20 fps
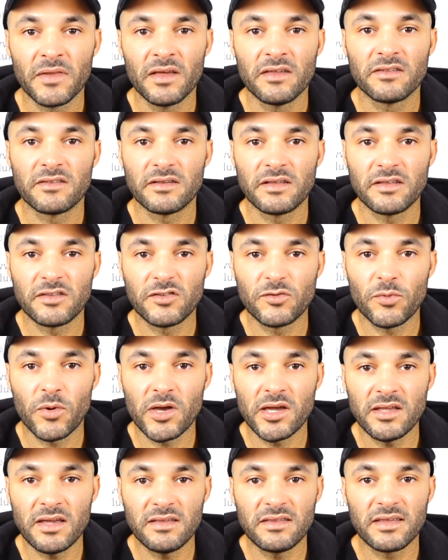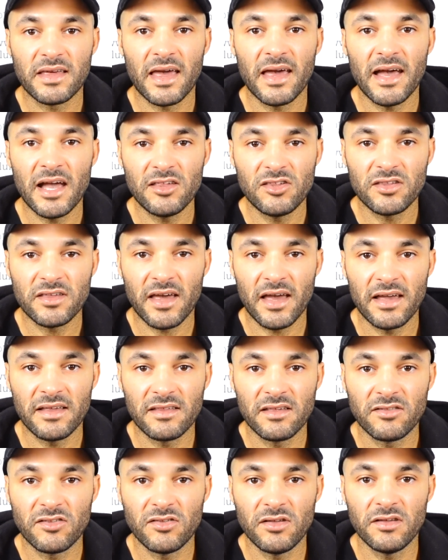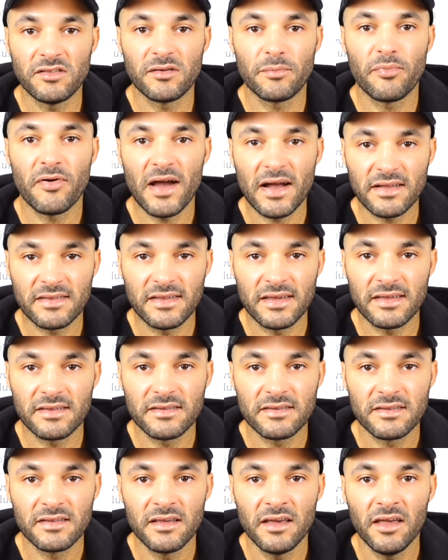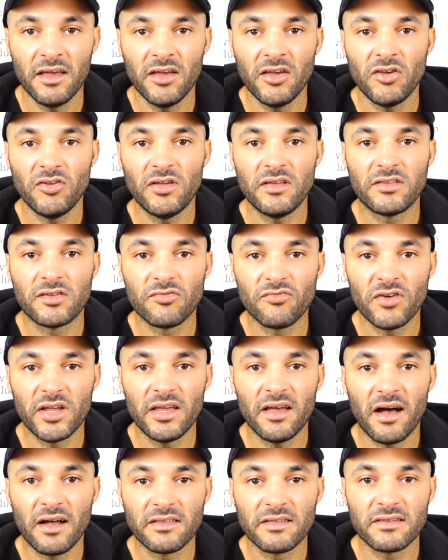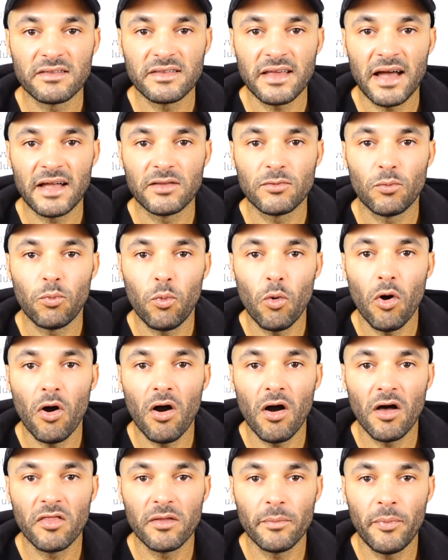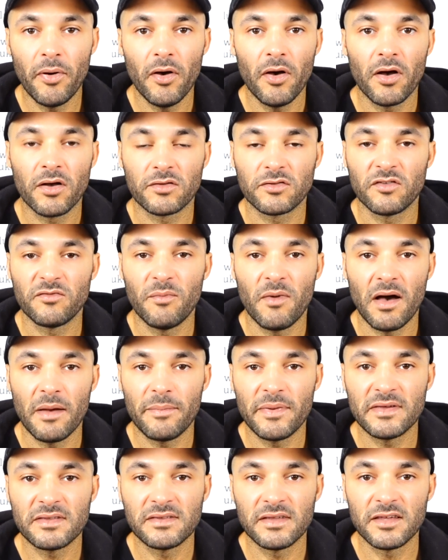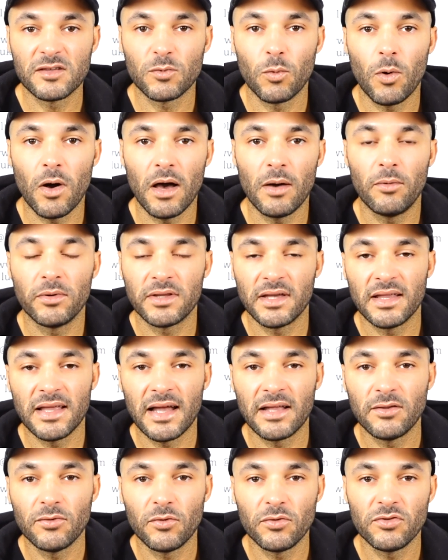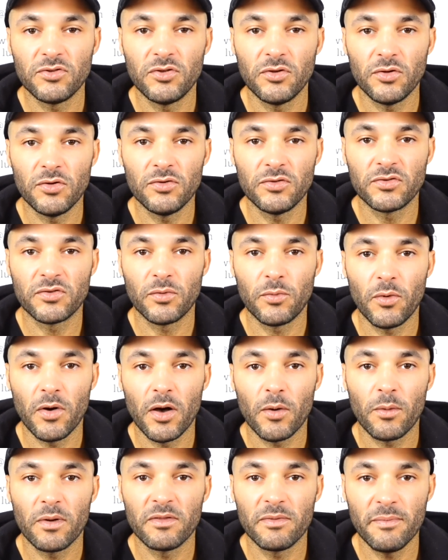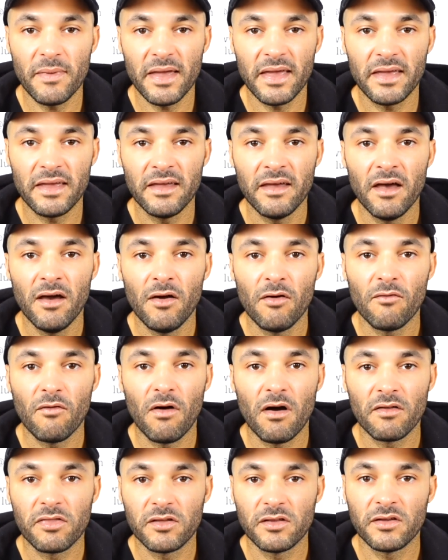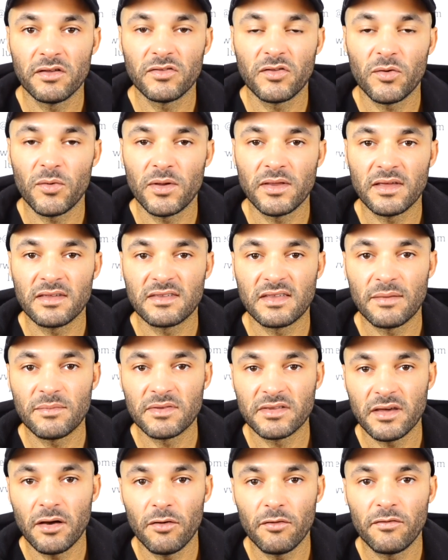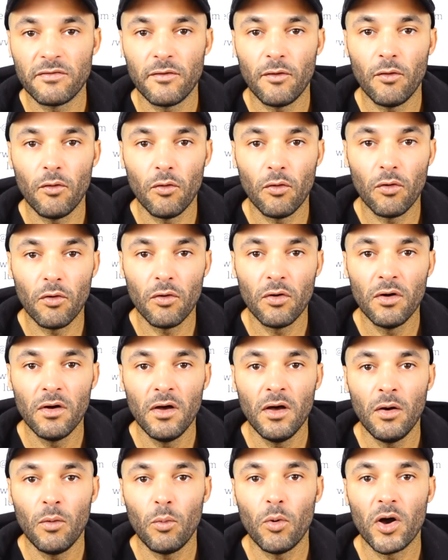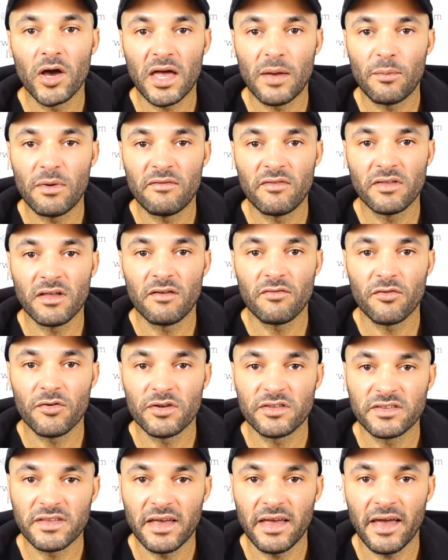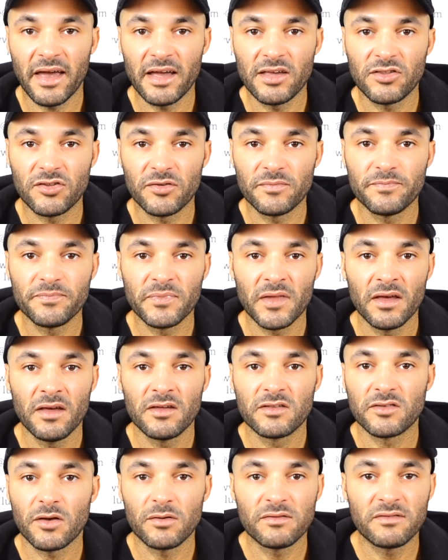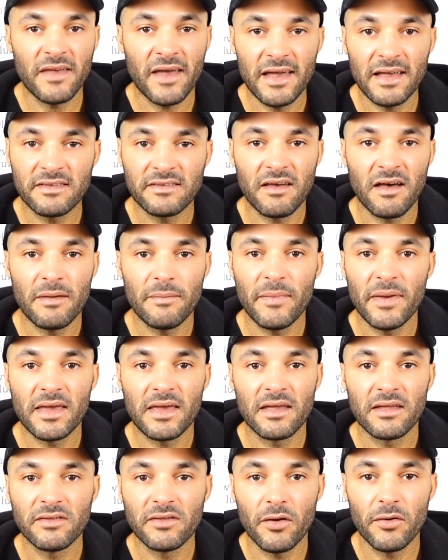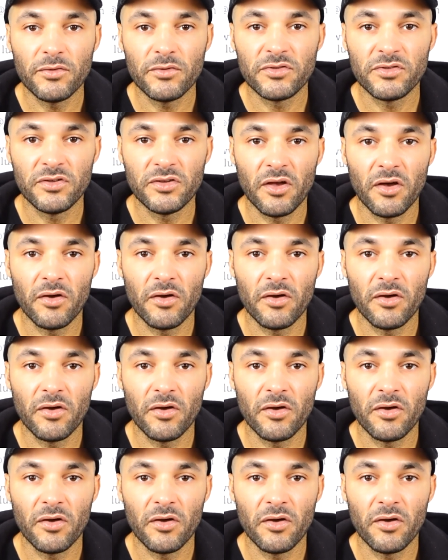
So this is where you need to get educated, you need to practice. You need to really understand what are the perks of my business. Why would the landlord choose to work with me rather than doing this themselves or working with another estate agent. So take time making notes,